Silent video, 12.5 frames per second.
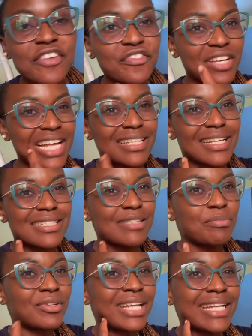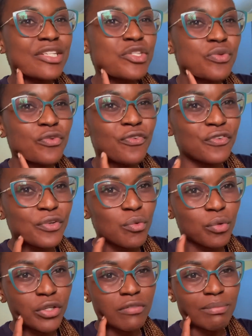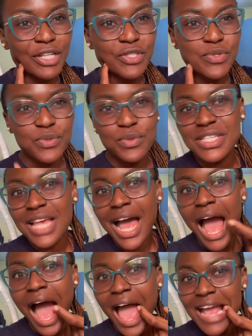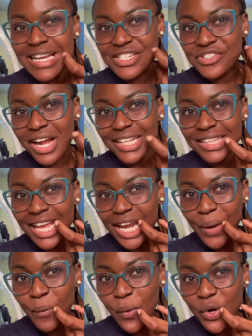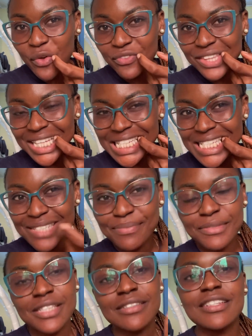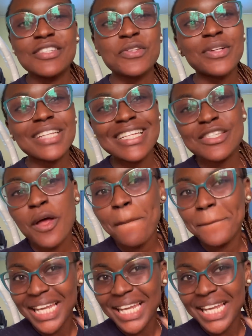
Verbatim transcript: know if you guys can see but i need to fill one of my tooth i extracted one of these it's not it's not